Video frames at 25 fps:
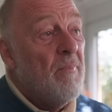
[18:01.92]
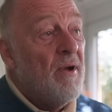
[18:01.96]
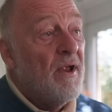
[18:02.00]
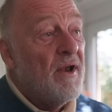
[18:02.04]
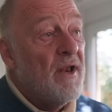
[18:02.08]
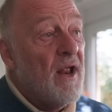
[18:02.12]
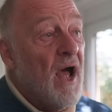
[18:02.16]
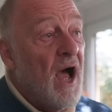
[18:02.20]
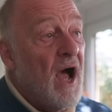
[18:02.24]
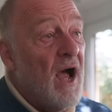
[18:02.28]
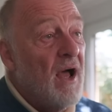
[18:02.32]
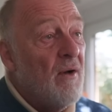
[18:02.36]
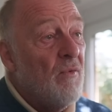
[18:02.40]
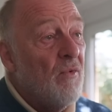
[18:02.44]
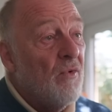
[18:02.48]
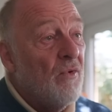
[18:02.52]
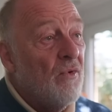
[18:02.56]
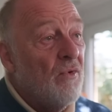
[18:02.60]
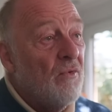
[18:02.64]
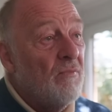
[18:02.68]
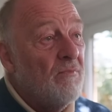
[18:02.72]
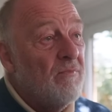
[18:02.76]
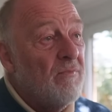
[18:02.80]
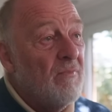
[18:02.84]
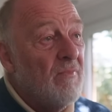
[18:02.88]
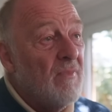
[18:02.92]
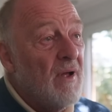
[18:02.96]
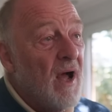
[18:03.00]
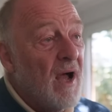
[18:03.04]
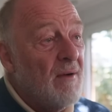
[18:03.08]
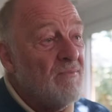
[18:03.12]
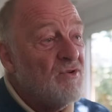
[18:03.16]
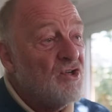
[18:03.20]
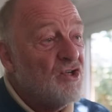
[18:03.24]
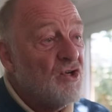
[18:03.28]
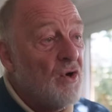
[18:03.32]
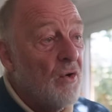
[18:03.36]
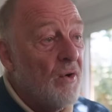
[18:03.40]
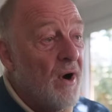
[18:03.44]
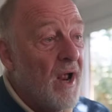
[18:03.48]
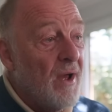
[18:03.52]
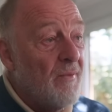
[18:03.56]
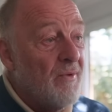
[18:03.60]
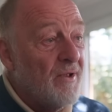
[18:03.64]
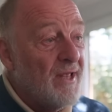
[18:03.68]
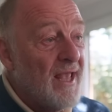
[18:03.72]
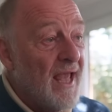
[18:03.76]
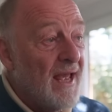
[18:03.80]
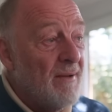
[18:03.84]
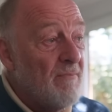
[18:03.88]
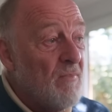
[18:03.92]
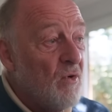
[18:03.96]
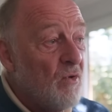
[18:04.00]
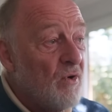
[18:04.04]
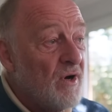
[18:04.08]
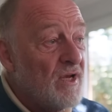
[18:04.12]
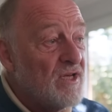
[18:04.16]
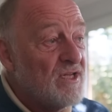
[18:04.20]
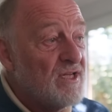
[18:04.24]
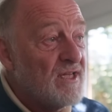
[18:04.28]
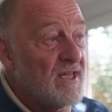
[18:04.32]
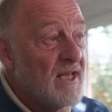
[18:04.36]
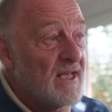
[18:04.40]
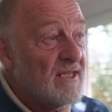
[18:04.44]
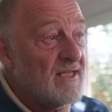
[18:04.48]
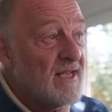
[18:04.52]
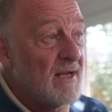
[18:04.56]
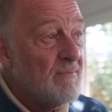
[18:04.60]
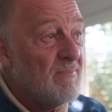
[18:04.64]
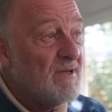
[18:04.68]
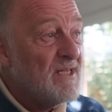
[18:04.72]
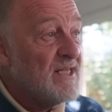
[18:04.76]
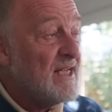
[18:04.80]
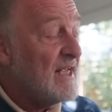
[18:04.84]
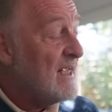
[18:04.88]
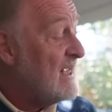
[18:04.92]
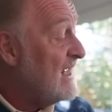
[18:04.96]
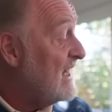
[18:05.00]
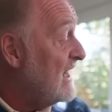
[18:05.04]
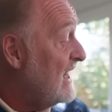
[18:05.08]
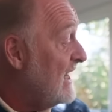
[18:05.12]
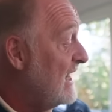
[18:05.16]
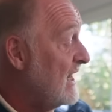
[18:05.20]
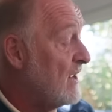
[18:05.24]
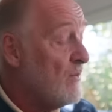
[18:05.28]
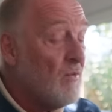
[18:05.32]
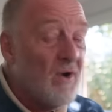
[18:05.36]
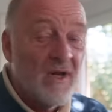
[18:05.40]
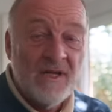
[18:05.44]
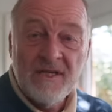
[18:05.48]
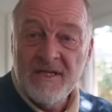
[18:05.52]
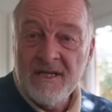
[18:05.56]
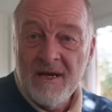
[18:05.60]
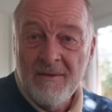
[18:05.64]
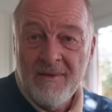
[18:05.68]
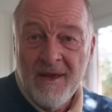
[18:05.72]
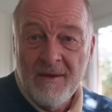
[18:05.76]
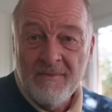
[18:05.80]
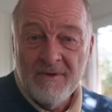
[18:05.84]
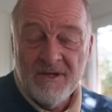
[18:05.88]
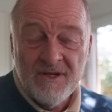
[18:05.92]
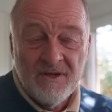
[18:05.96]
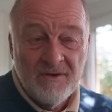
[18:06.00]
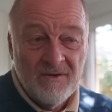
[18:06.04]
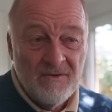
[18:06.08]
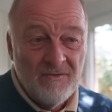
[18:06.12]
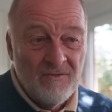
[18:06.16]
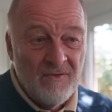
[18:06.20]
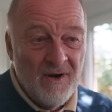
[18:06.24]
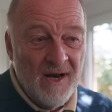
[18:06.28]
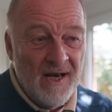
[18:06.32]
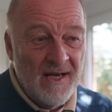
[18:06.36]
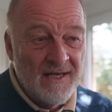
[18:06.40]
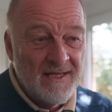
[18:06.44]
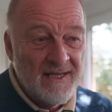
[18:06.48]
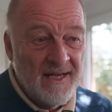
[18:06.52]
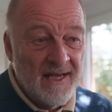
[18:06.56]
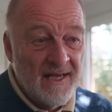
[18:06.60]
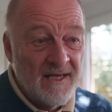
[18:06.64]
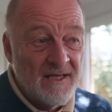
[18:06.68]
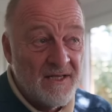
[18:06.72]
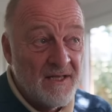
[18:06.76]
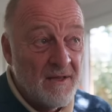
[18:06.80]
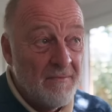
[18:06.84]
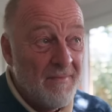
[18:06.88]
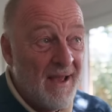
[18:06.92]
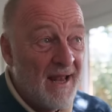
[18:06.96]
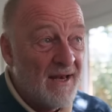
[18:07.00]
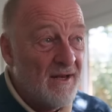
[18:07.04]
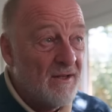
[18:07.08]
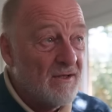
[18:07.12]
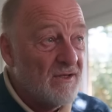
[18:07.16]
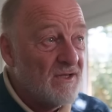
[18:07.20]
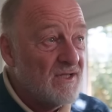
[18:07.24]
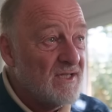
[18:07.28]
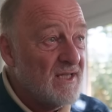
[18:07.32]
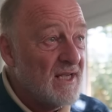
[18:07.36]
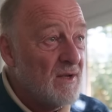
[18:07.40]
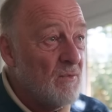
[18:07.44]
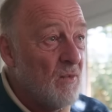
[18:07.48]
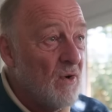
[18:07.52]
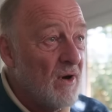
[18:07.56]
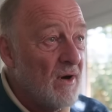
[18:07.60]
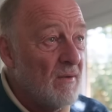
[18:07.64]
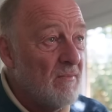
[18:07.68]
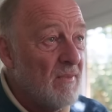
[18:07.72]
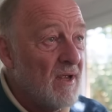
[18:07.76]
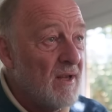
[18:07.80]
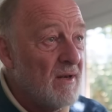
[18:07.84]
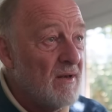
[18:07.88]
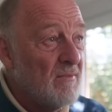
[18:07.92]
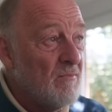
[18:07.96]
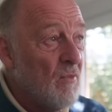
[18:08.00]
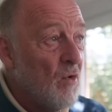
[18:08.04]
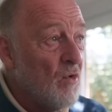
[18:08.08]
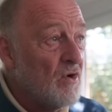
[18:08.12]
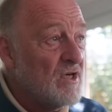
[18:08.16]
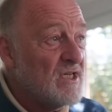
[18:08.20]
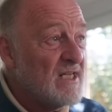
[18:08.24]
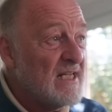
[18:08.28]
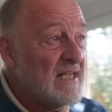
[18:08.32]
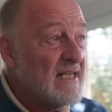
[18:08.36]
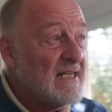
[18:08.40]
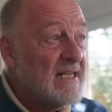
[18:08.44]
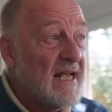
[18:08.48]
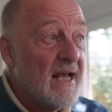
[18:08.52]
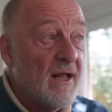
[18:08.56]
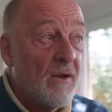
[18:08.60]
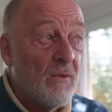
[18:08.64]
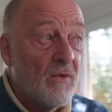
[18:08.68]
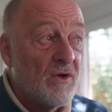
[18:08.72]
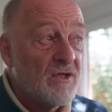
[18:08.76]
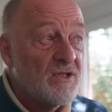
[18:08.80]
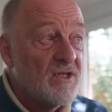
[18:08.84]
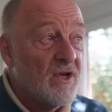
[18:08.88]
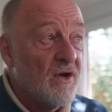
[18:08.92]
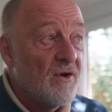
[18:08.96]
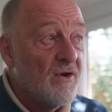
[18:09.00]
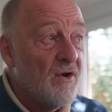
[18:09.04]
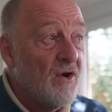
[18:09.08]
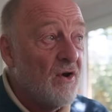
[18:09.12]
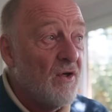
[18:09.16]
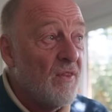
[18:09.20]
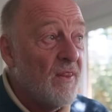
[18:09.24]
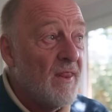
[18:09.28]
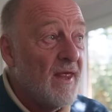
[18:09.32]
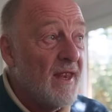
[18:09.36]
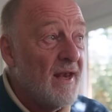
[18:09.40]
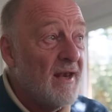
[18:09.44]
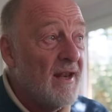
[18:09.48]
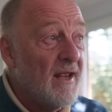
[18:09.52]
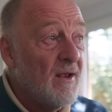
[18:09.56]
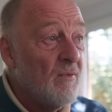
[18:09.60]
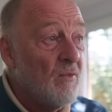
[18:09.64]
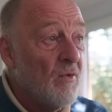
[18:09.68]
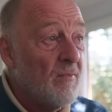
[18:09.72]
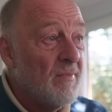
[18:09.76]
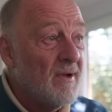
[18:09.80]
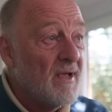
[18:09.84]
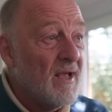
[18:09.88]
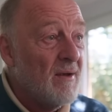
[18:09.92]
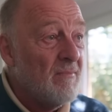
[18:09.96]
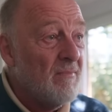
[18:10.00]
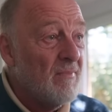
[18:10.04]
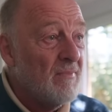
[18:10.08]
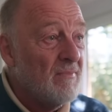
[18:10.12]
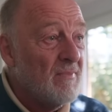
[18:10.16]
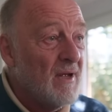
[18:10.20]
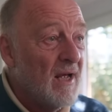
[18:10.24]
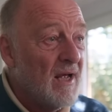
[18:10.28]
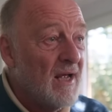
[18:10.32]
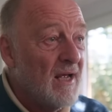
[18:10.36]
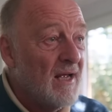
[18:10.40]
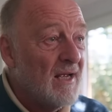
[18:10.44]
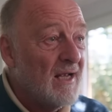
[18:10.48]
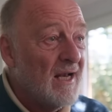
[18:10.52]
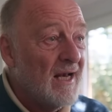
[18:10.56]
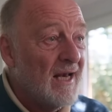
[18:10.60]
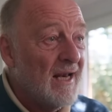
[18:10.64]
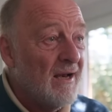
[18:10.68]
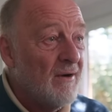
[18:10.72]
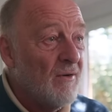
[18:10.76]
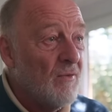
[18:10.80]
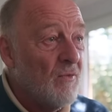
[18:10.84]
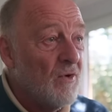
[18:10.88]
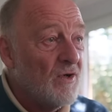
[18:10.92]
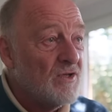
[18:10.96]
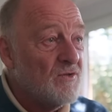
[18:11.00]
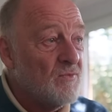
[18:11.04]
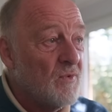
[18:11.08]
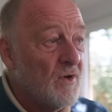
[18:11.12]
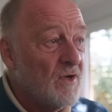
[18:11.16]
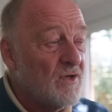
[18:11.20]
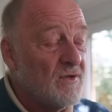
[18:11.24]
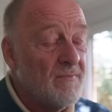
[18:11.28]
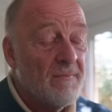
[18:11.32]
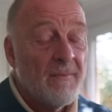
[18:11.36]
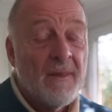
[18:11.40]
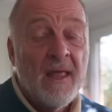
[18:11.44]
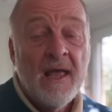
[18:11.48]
but I will. I'm sure I will get more into this, and particularly once I'm able to really dig into the manual and see what in more detail what's gone on, then it will become uh, clearer what's what.